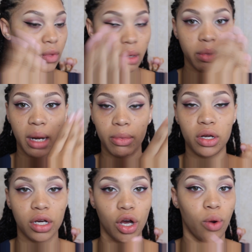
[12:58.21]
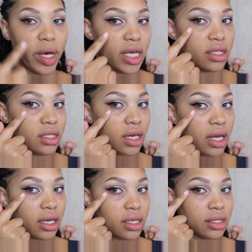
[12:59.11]
But I'm going to go in to
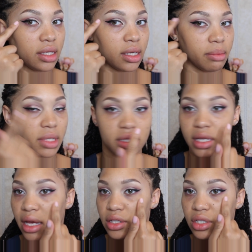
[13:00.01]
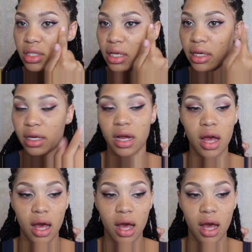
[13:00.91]
kind of clean up these edges here.